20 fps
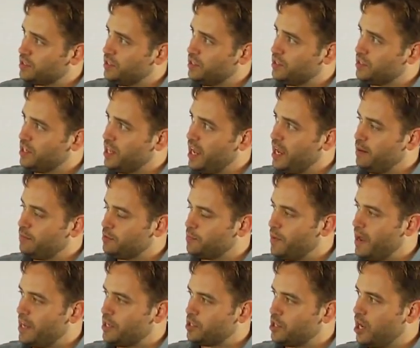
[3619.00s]
these names
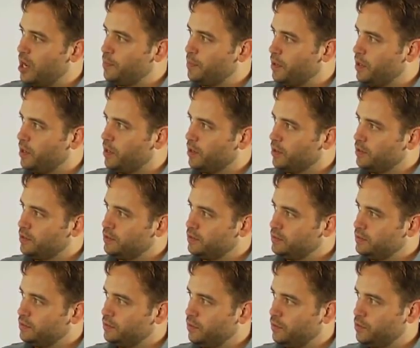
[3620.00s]
match up here
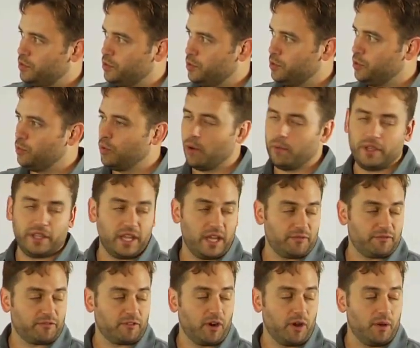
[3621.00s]
to what we
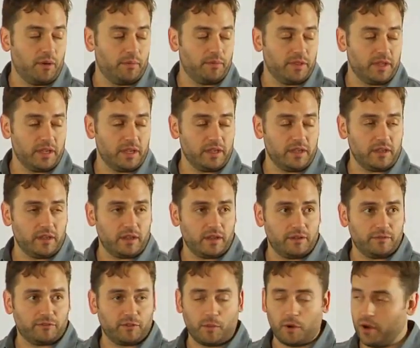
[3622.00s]
get from
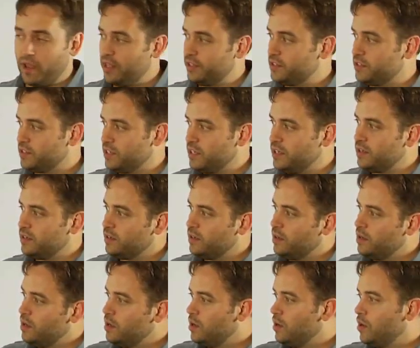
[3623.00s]
our entity,
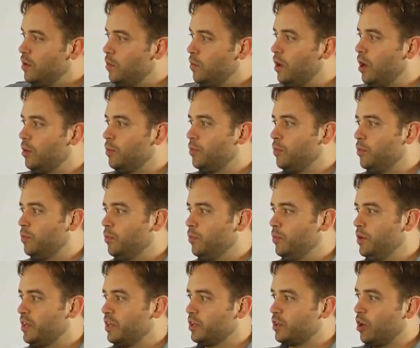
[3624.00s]
well,
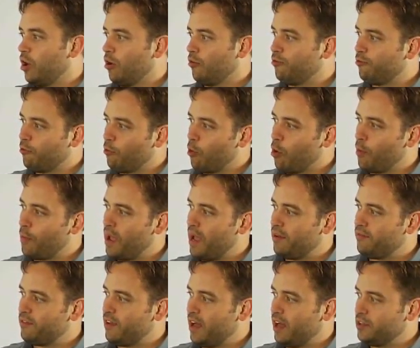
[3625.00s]
we can call form
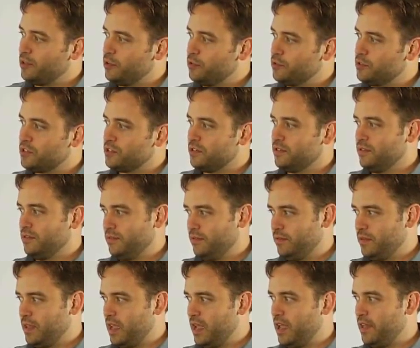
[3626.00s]
at values,
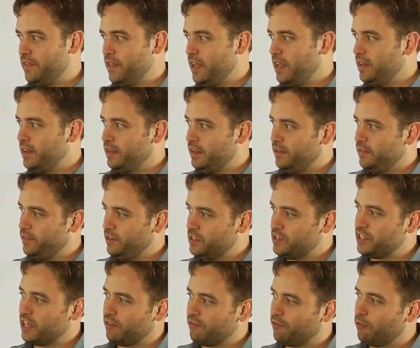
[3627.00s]
and then
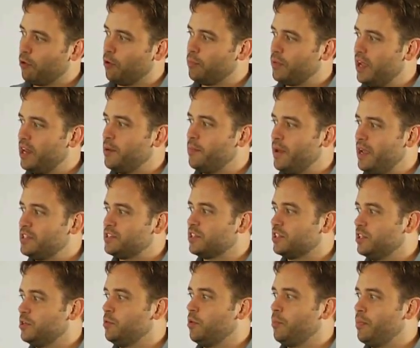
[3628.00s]
this get form data
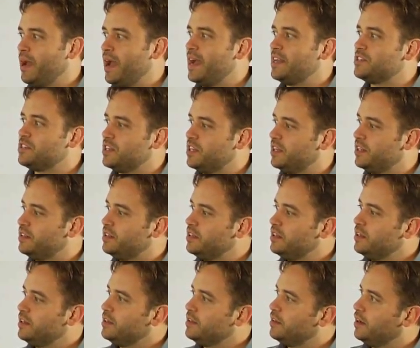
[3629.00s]
basically will pass in
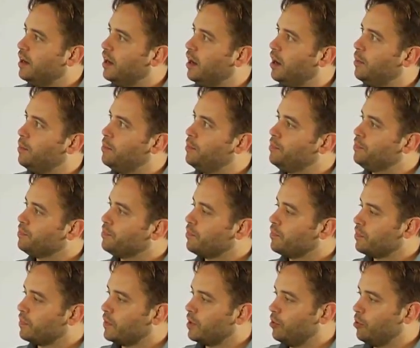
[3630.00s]

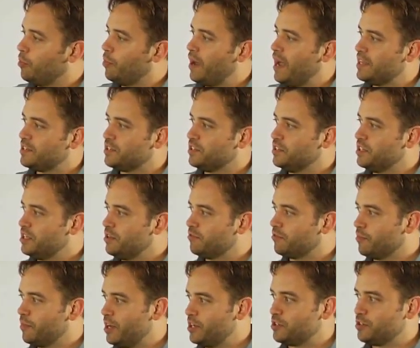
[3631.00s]
the
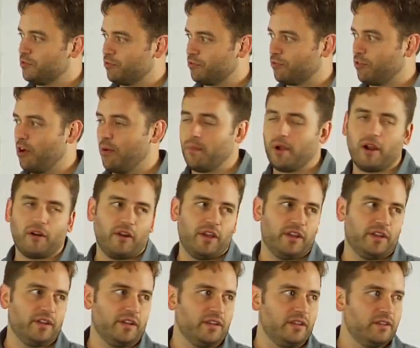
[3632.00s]
information from our
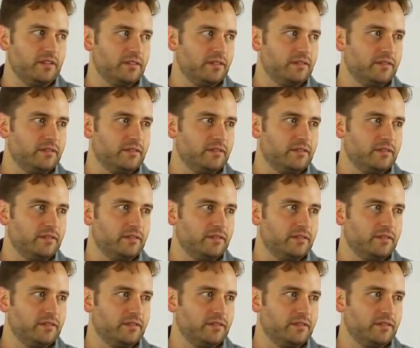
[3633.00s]
entity.